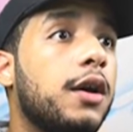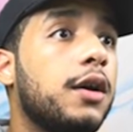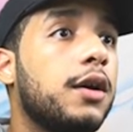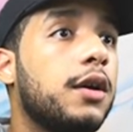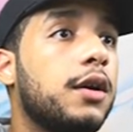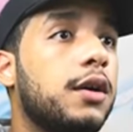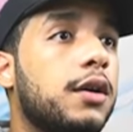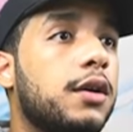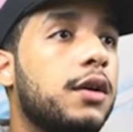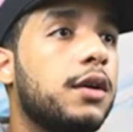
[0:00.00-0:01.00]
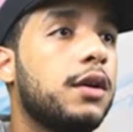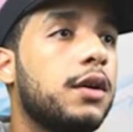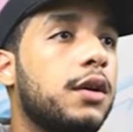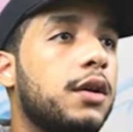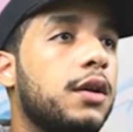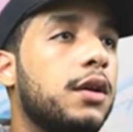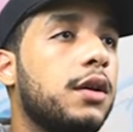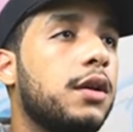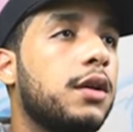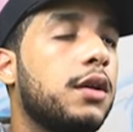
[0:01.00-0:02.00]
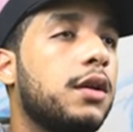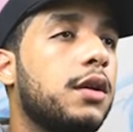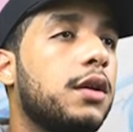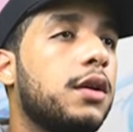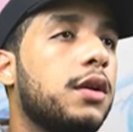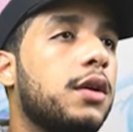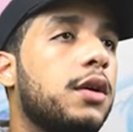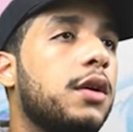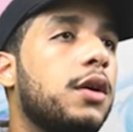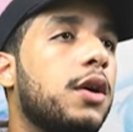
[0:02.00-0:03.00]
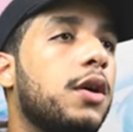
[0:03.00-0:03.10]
Nobody speaks.